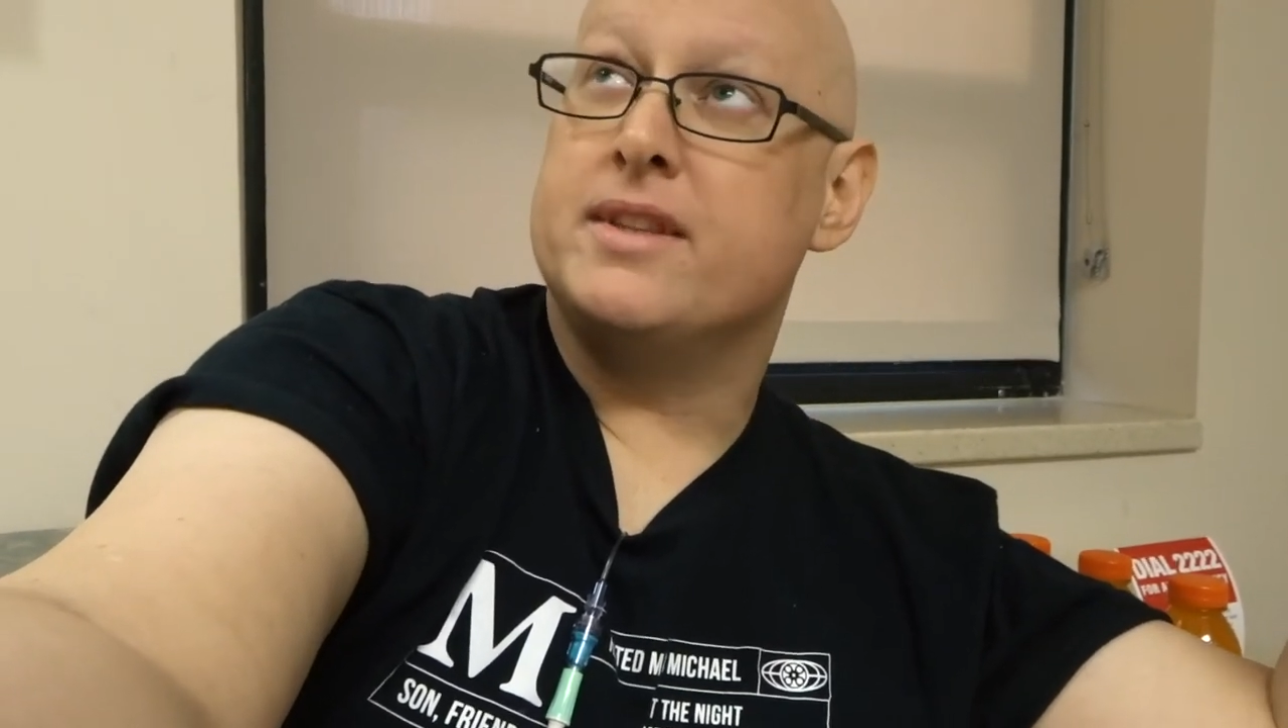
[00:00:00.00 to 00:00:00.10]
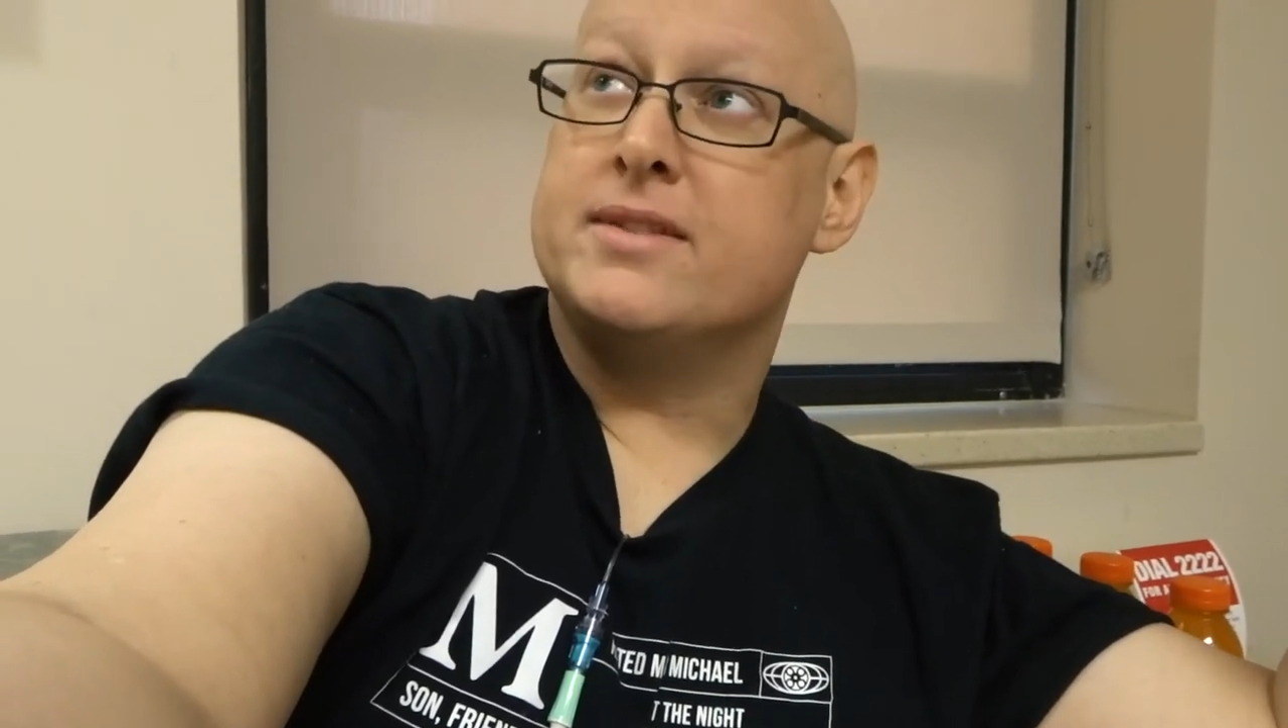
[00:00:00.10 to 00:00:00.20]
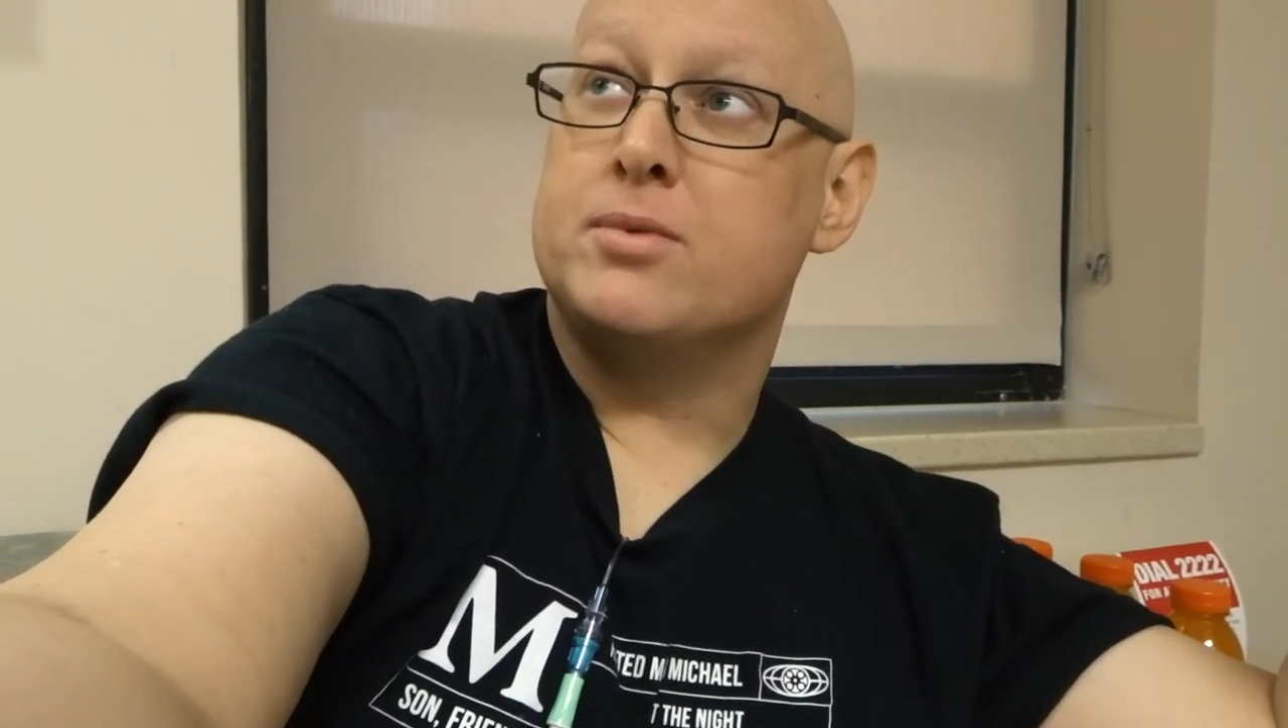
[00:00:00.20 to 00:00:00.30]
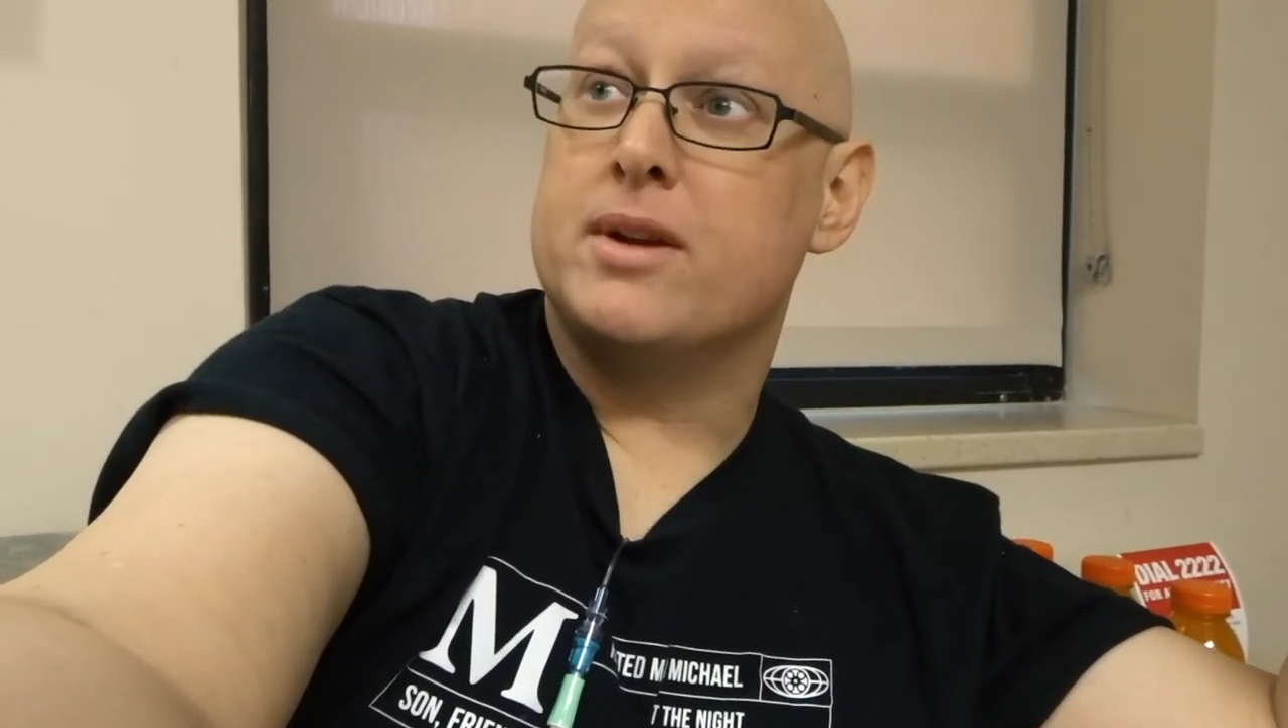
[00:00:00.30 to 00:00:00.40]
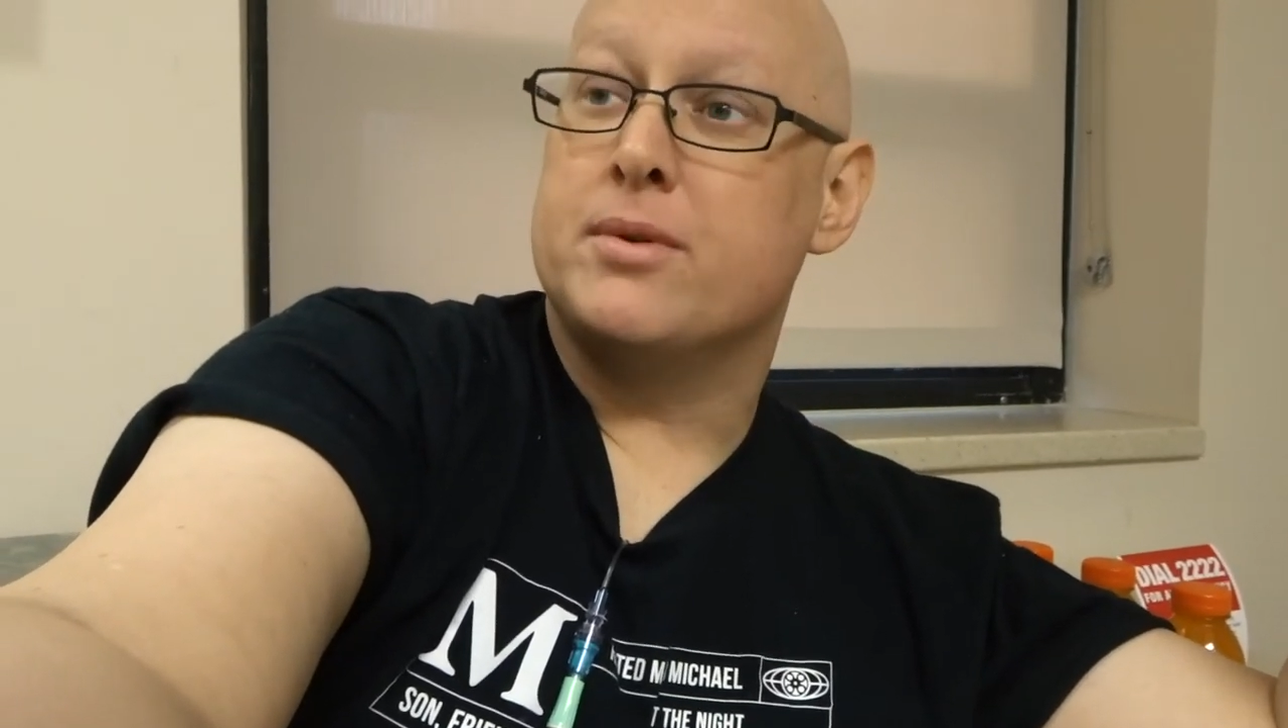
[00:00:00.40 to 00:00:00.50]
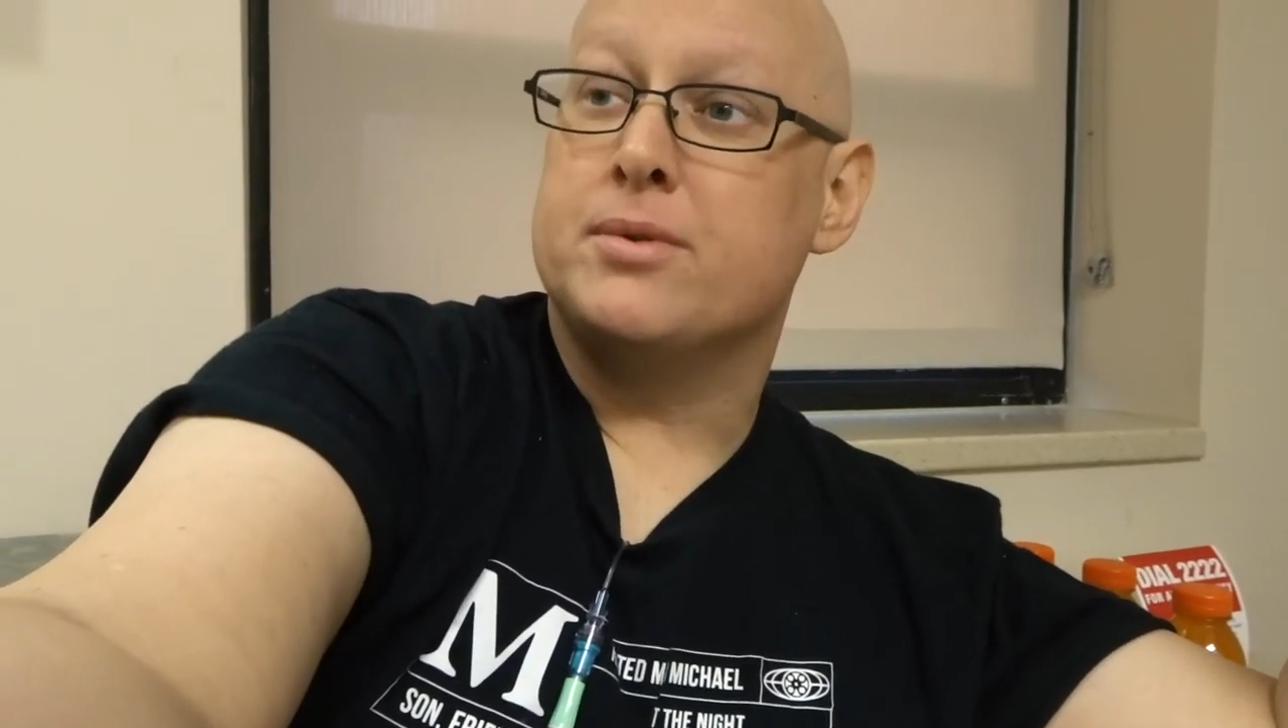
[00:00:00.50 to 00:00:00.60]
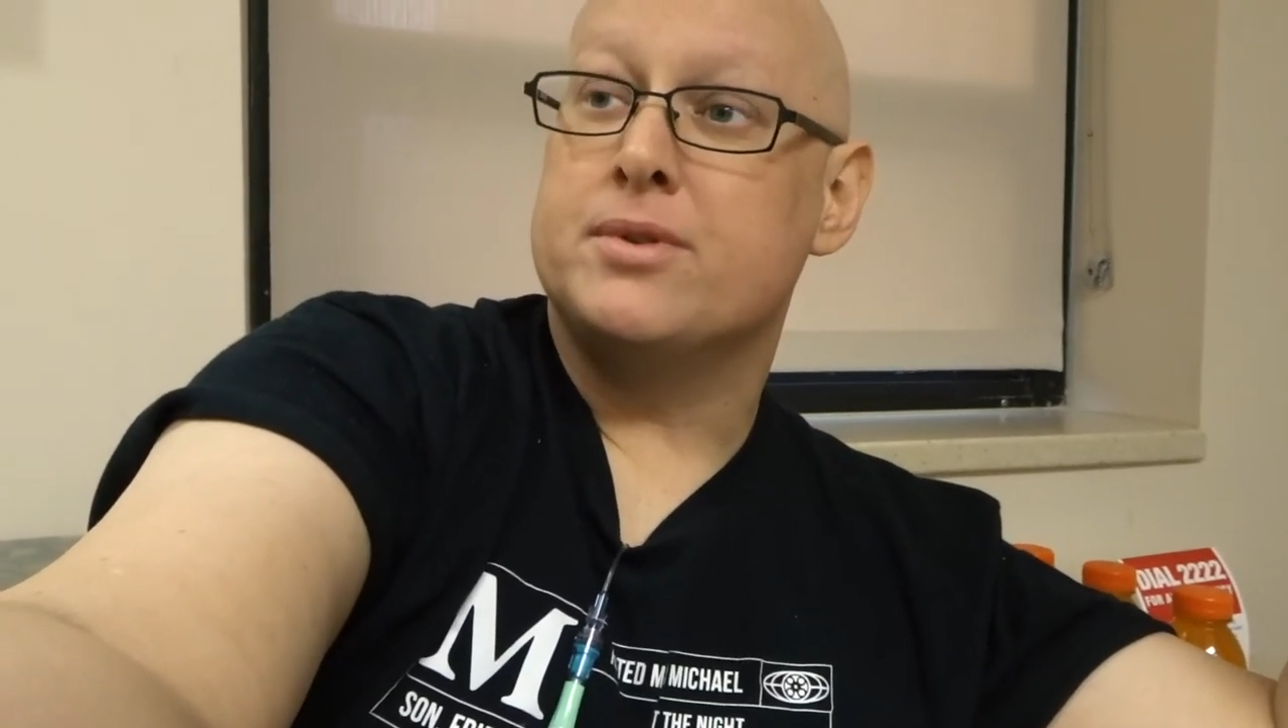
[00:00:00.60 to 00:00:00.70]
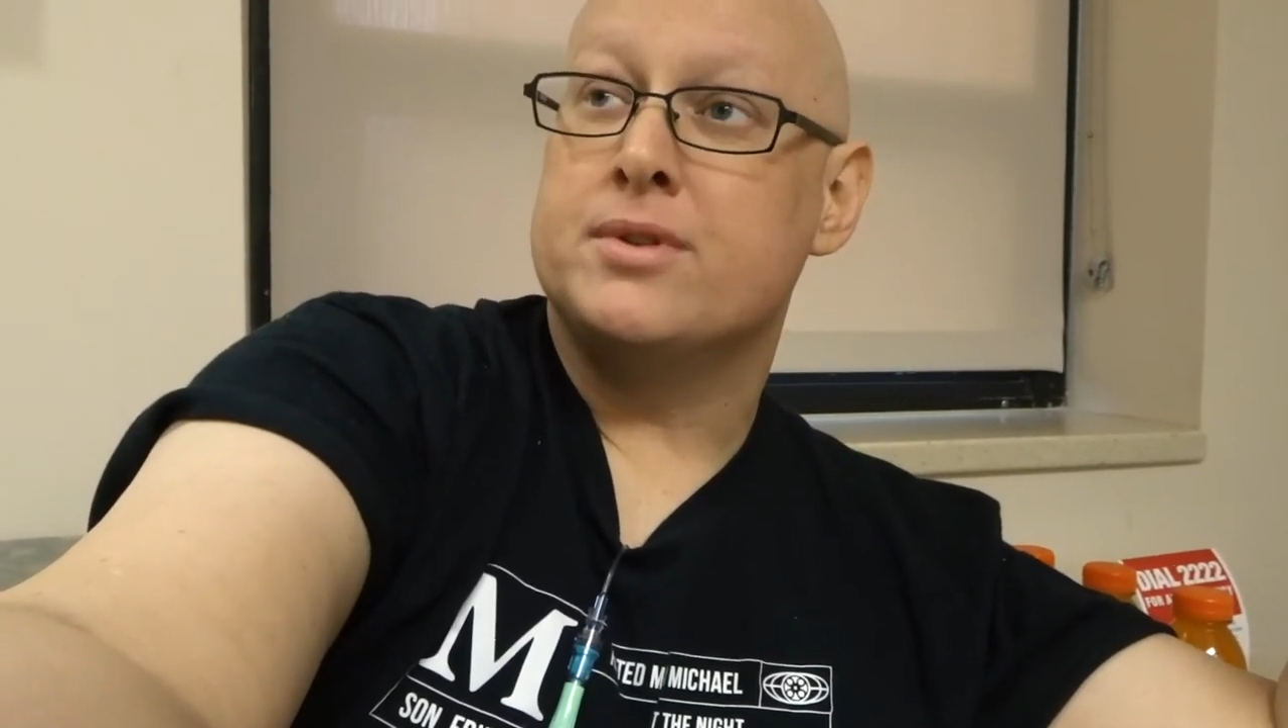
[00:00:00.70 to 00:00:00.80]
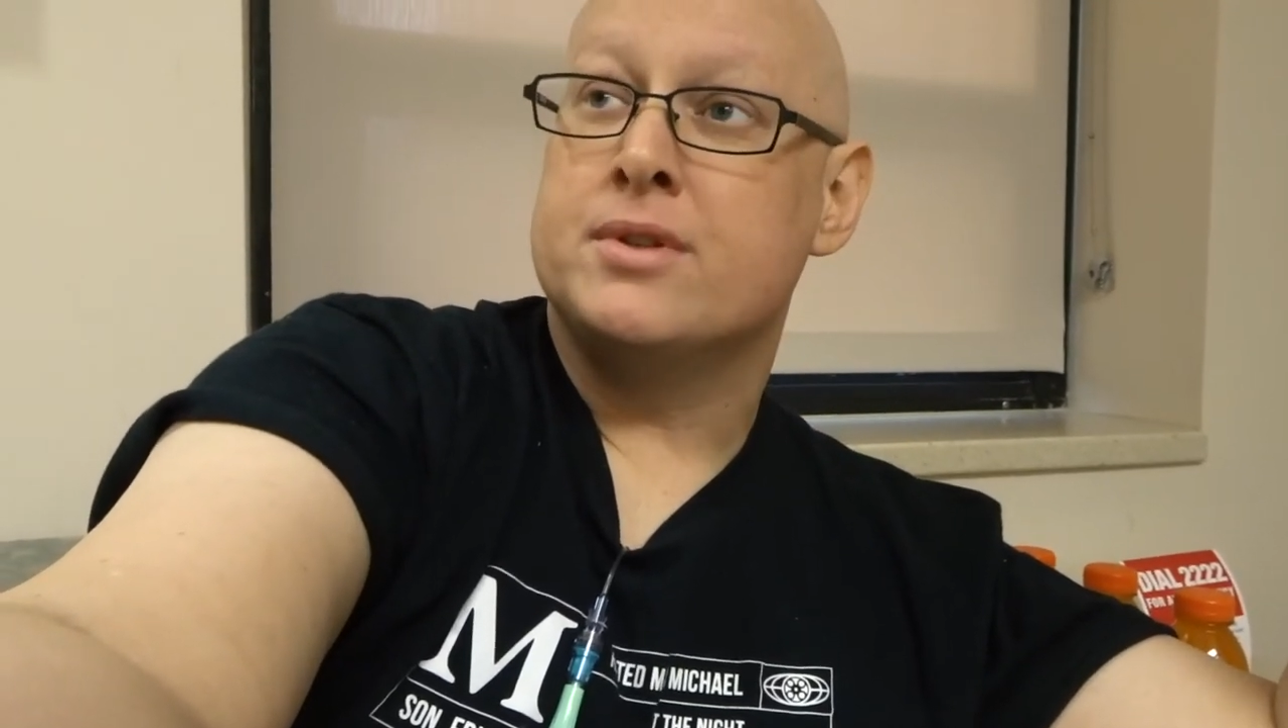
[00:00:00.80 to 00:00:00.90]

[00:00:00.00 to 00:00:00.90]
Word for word: this round.